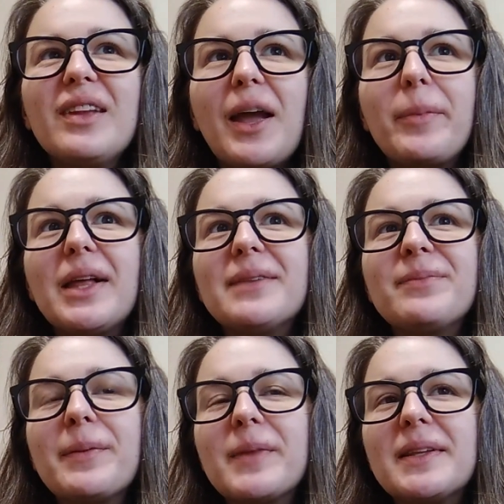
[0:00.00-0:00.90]
I'm glad
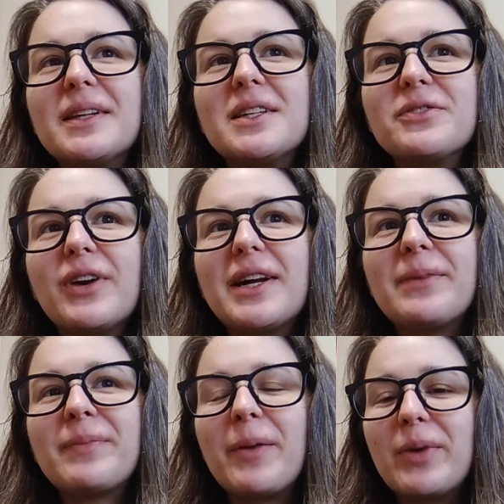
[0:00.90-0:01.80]
that it's Friday.
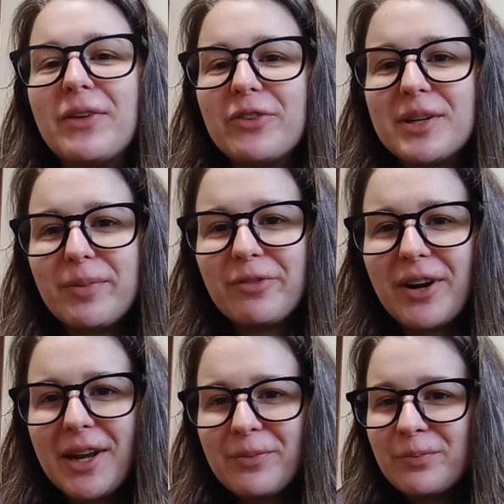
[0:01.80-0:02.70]
I'm ready for it to be
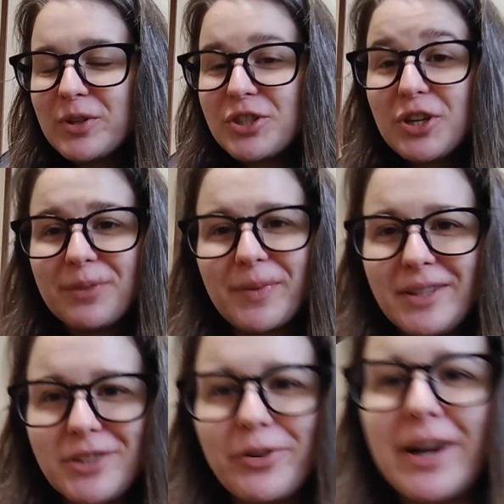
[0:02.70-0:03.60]
Friday, which is good because
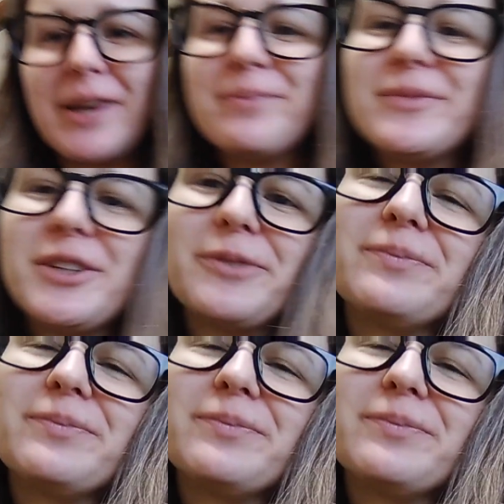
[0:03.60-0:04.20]
it's Friday. So